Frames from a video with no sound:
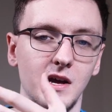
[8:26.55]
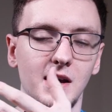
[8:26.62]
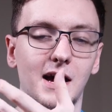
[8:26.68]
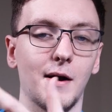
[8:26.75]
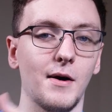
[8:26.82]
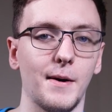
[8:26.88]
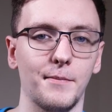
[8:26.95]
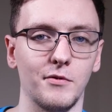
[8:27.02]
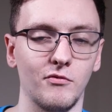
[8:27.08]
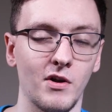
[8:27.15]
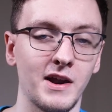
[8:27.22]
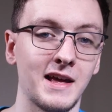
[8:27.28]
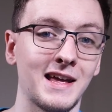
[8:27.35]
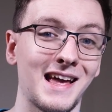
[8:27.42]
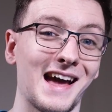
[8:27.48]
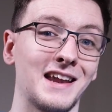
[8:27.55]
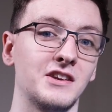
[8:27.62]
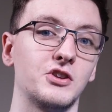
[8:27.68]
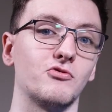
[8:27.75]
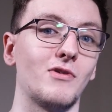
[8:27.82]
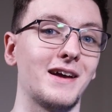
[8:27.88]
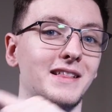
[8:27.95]
up and running and
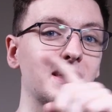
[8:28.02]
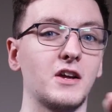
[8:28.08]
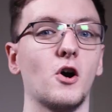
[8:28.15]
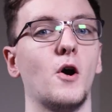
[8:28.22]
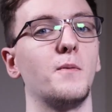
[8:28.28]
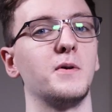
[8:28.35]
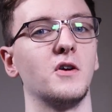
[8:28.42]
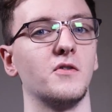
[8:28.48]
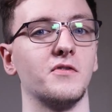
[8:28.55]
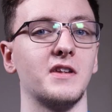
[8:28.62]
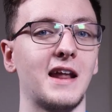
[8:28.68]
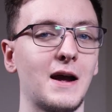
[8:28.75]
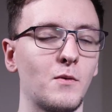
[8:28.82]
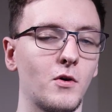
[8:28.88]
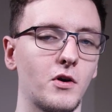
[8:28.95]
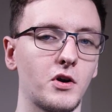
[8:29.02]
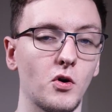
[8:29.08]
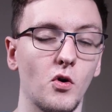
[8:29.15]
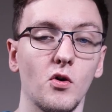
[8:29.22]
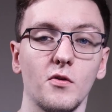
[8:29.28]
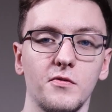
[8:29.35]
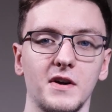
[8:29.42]
directly copy over the network,
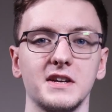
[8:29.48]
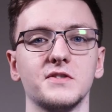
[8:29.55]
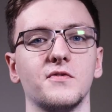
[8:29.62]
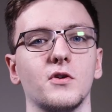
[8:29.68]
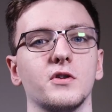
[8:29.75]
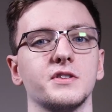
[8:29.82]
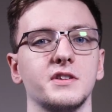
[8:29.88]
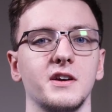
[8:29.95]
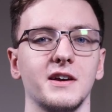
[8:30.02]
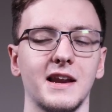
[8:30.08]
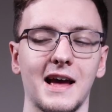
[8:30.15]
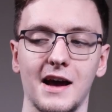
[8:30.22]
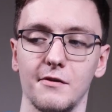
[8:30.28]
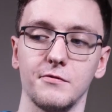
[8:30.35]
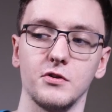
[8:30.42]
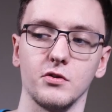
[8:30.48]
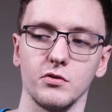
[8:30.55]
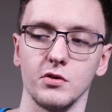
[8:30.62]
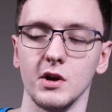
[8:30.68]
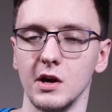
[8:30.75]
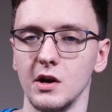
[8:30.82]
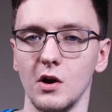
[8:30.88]
or vice versa and have
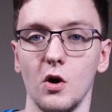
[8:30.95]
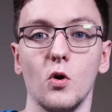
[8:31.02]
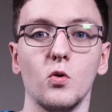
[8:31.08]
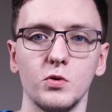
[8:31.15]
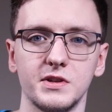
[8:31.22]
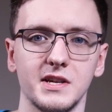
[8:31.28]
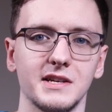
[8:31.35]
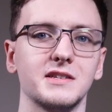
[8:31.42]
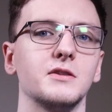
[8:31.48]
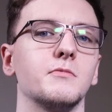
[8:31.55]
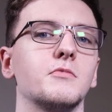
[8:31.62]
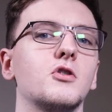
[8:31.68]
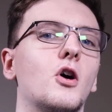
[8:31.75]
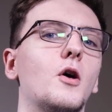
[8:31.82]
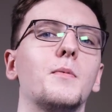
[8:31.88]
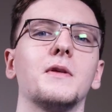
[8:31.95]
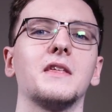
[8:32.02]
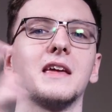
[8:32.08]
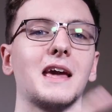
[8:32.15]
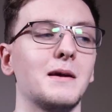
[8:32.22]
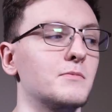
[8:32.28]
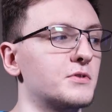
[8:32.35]
your old system copy
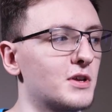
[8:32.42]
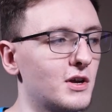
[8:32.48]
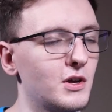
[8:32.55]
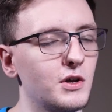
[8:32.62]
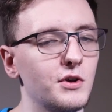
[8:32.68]
the games